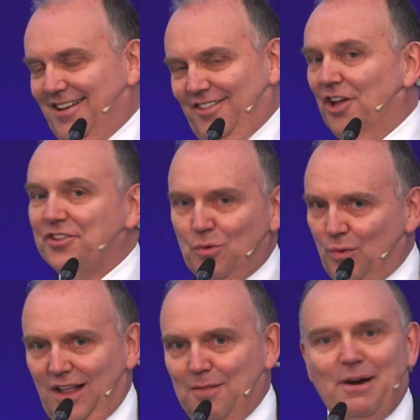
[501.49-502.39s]
not that it
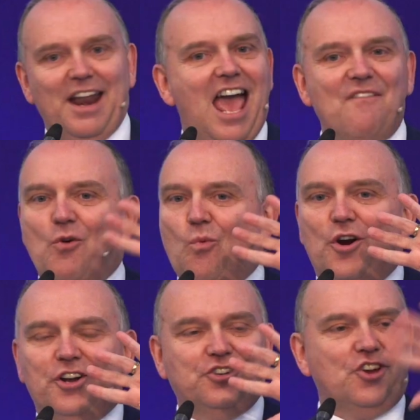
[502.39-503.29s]
will, but if it
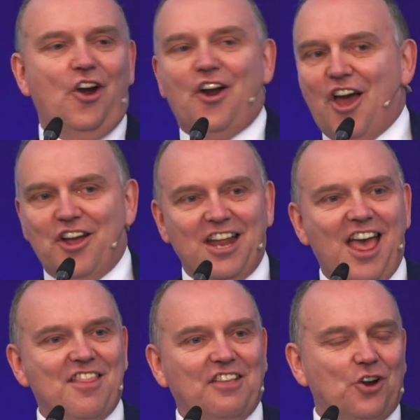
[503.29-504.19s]
were to turn out
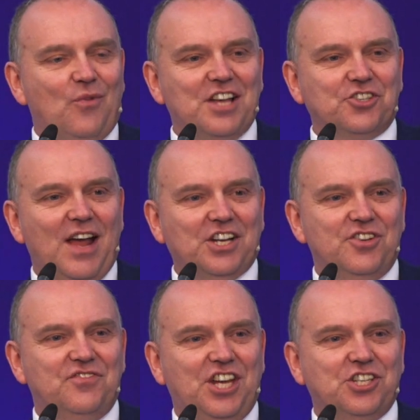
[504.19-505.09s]
that the resurrection
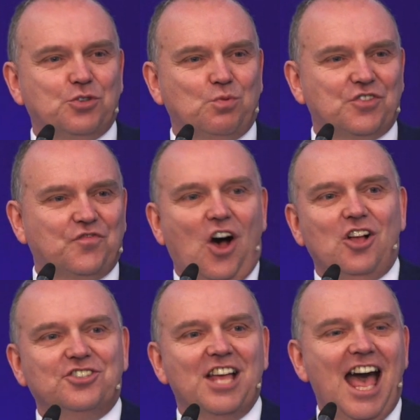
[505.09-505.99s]
of Jesus was
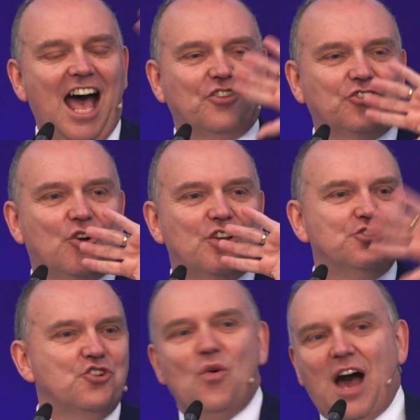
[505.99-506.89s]
false and that there is
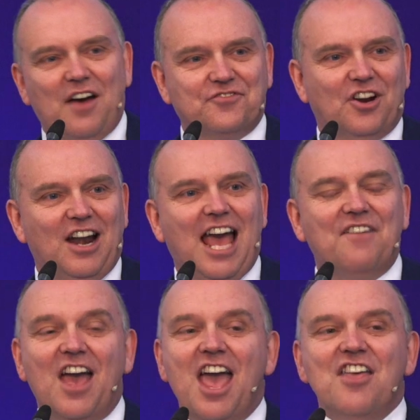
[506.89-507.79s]
no afterlife,